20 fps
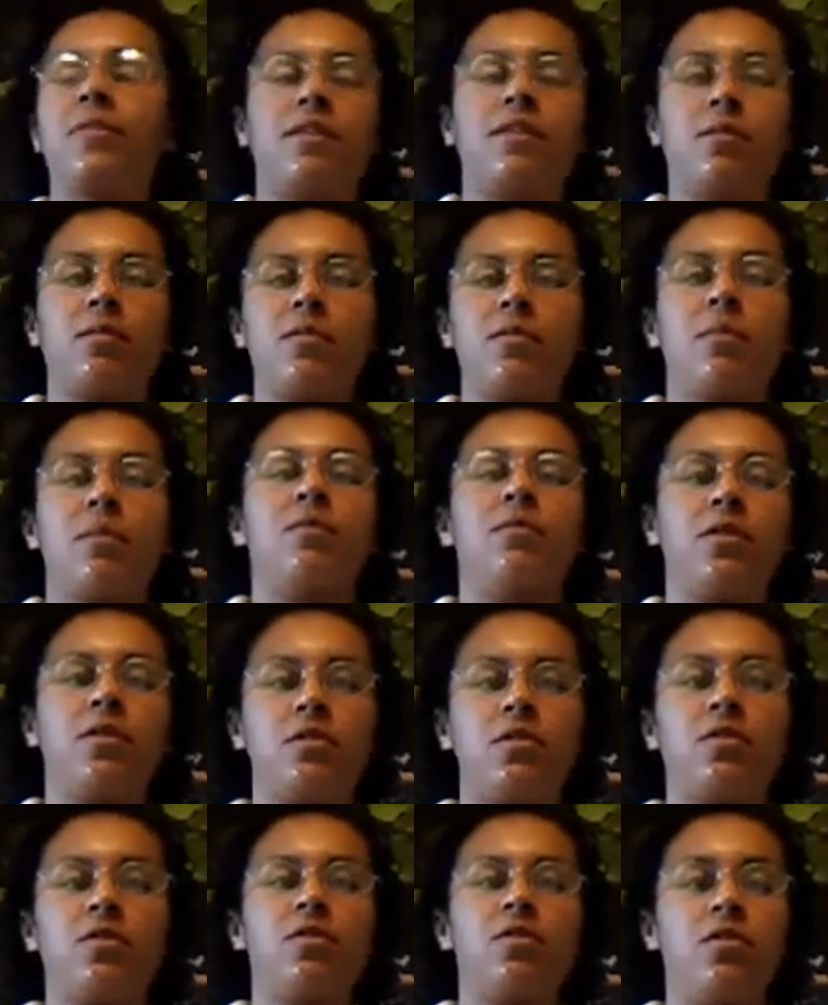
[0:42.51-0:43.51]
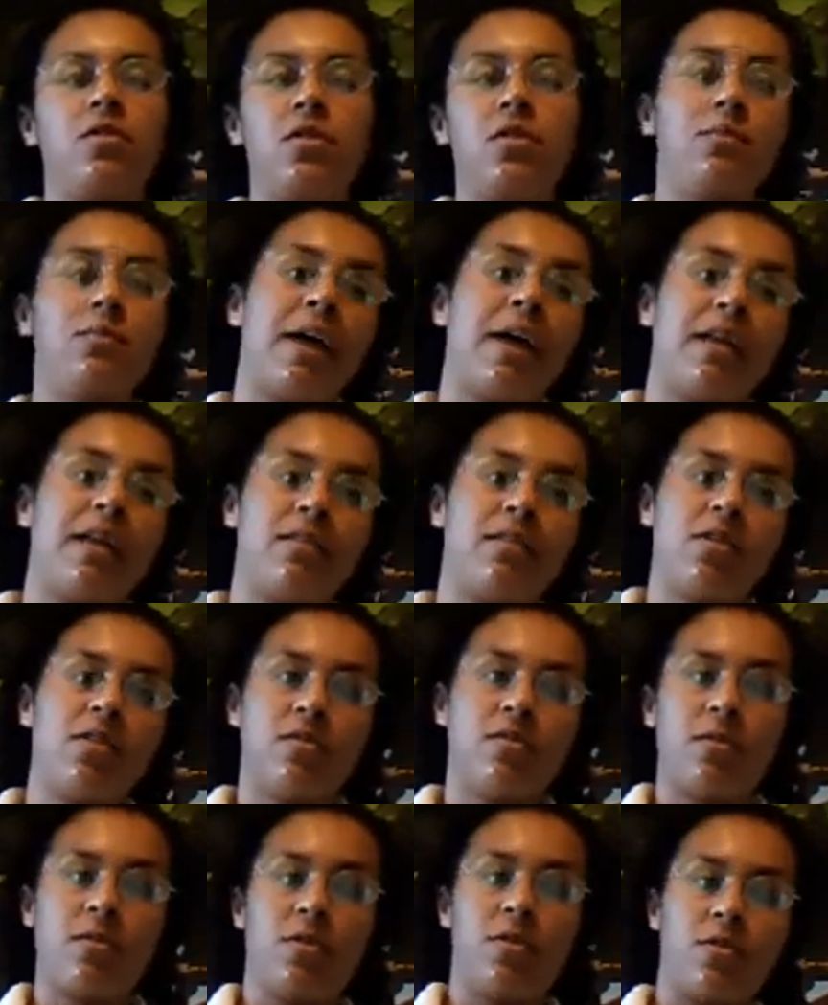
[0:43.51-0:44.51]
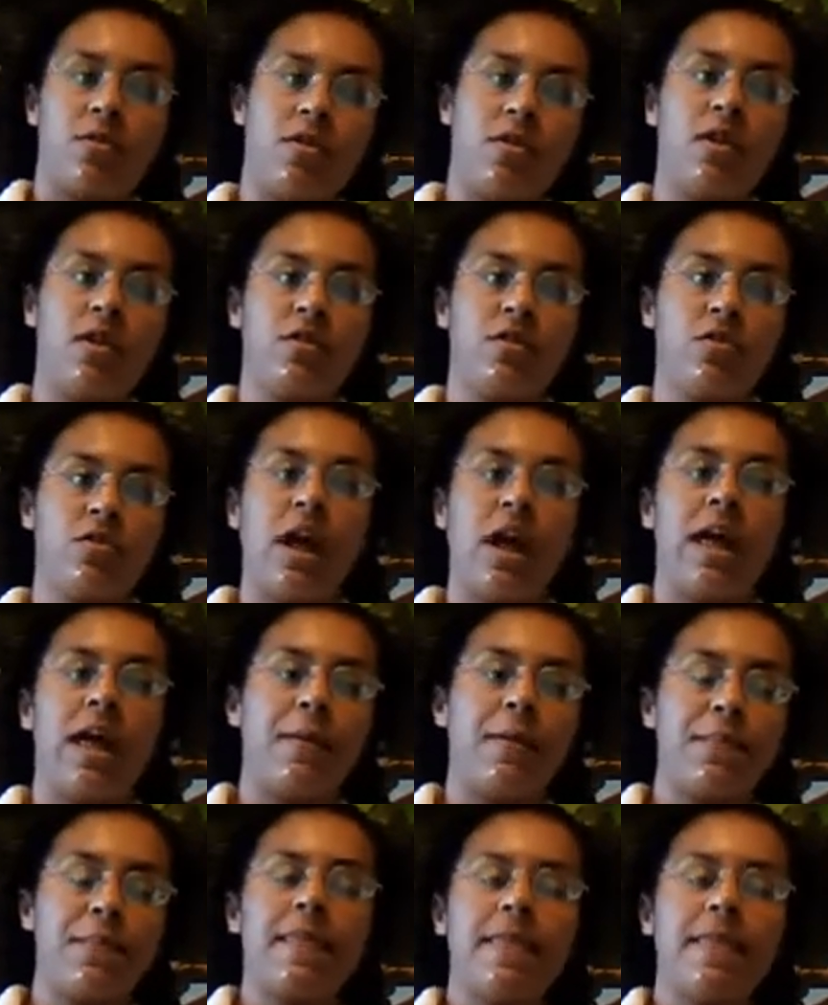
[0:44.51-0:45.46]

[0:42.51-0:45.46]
some tips you can do so you can pass on your first try.